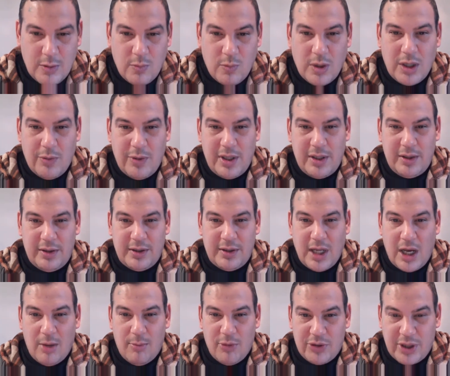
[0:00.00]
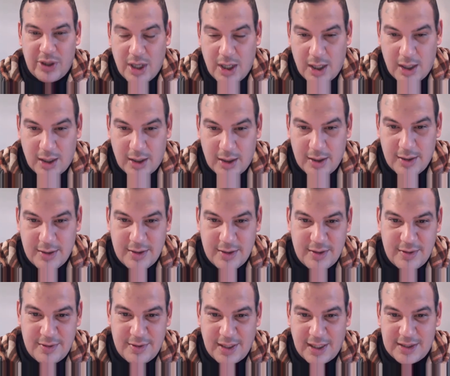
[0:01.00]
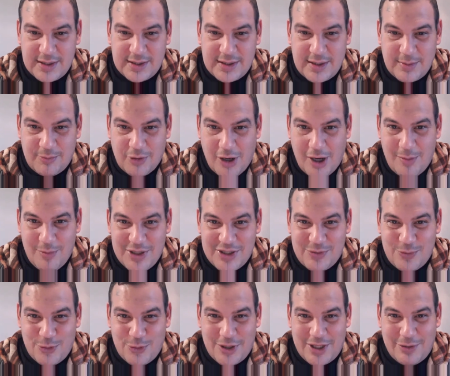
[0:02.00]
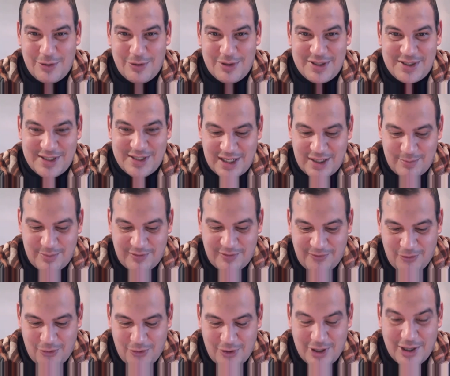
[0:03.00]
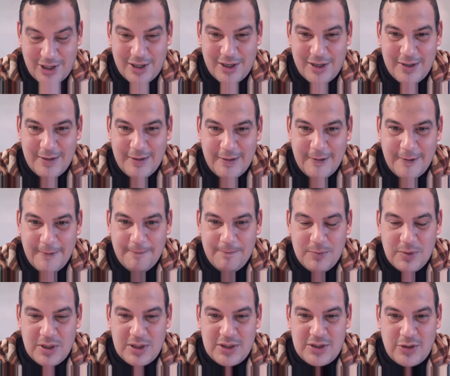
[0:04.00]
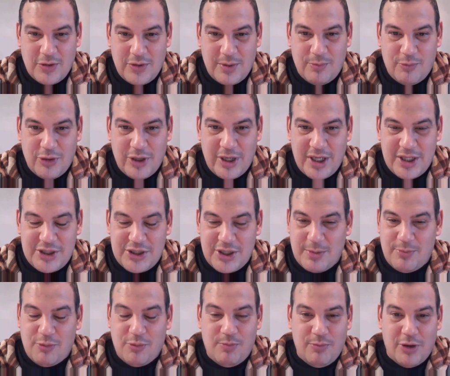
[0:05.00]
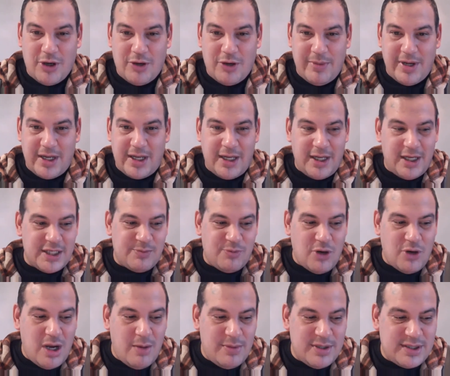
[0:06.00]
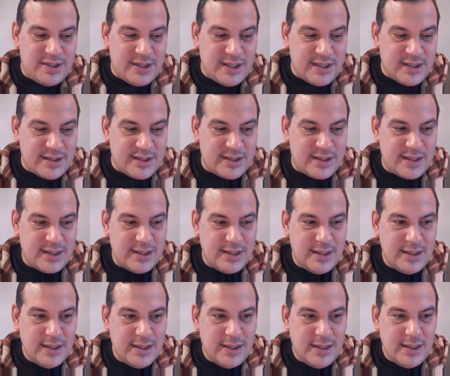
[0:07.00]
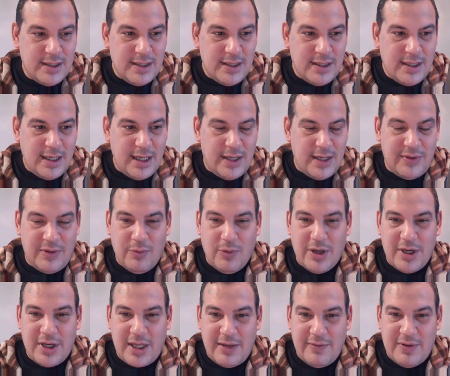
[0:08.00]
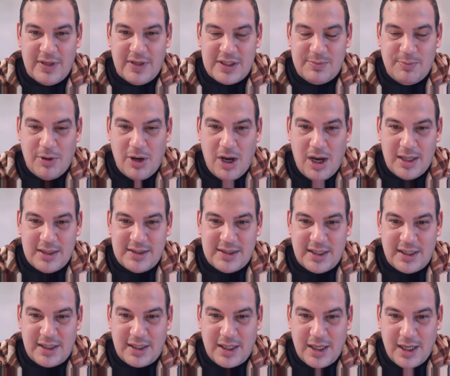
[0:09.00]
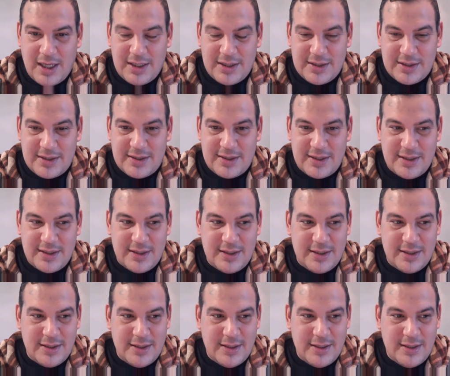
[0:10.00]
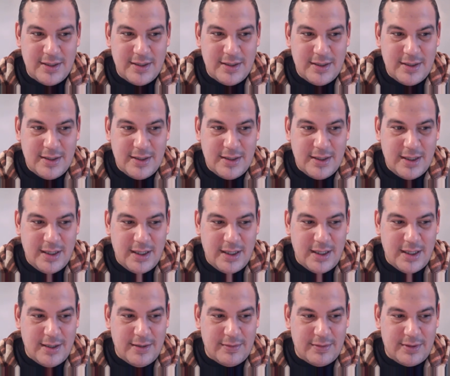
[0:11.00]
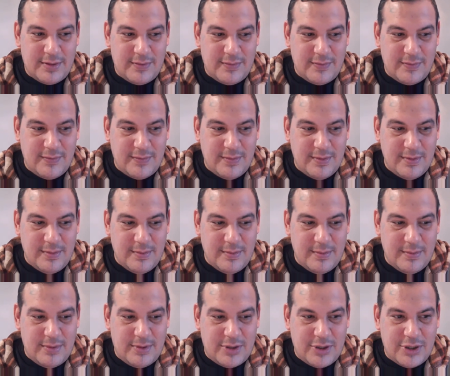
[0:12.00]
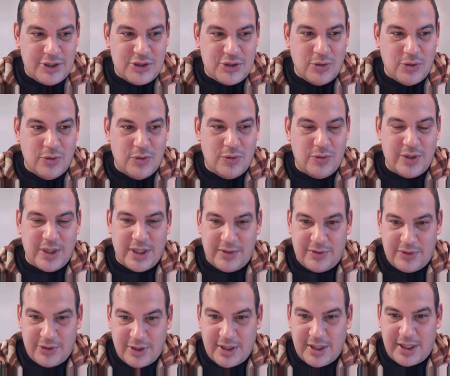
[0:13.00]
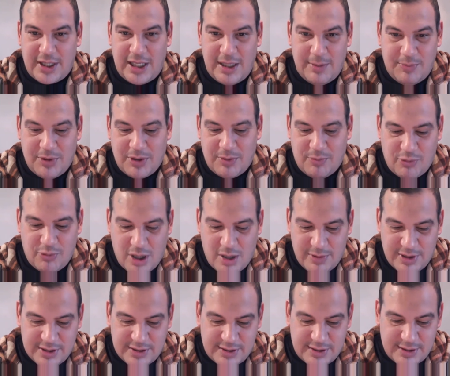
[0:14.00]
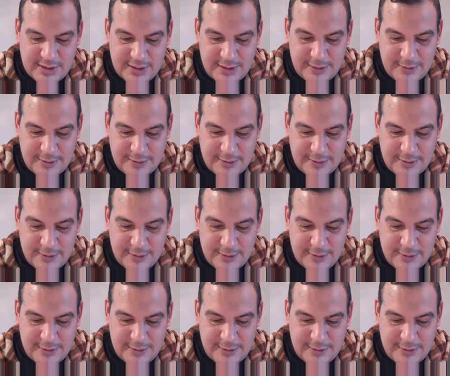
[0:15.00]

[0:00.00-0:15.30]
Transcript: Wawin, that's the promise word I was saying before. So the British are making us promises, and they want to give us pots and guns to show that they're going to keep their promise.